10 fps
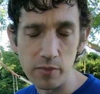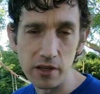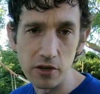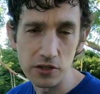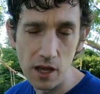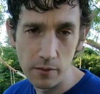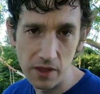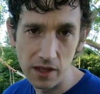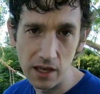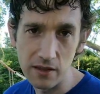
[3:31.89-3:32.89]
but there are some
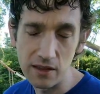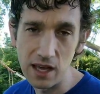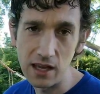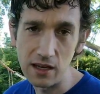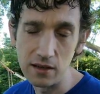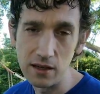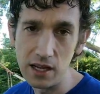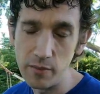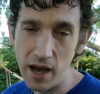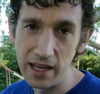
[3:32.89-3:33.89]
things that
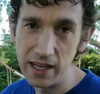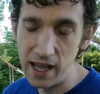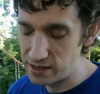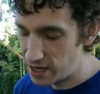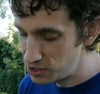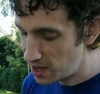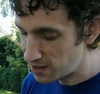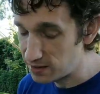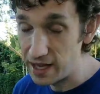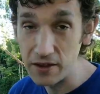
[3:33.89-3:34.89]
its body can't
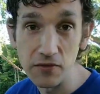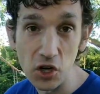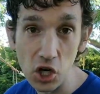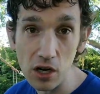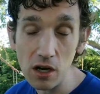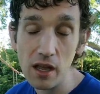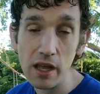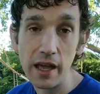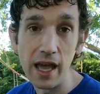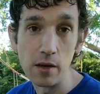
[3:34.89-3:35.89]
digest, like fur
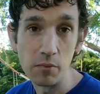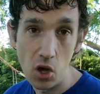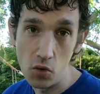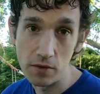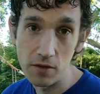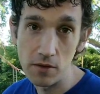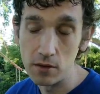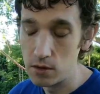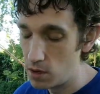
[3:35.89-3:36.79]
and bones.